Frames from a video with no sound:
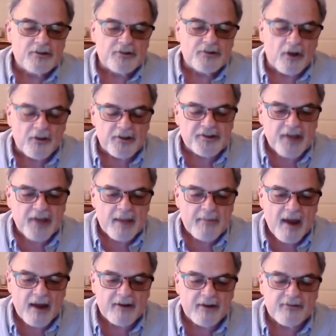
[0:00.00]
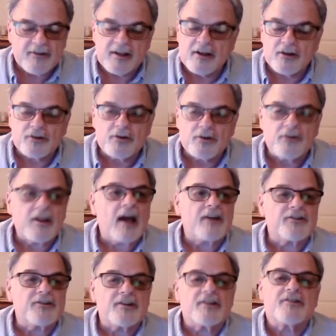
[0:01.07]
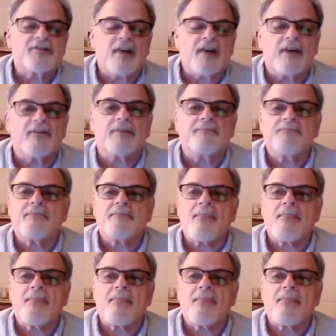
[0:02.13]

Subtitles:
So this came out in the year 2007.